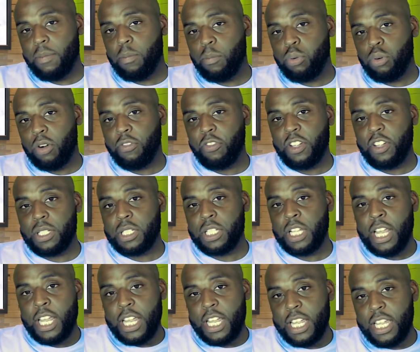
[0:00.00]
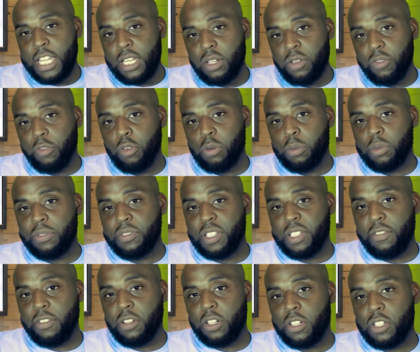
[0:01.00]
profits in the form of
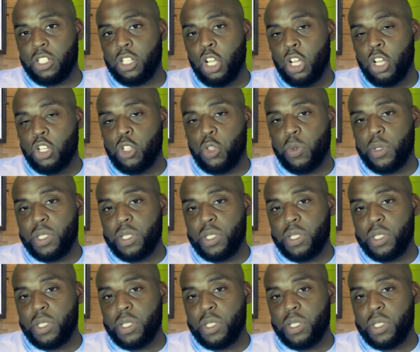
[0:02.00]
dividends to its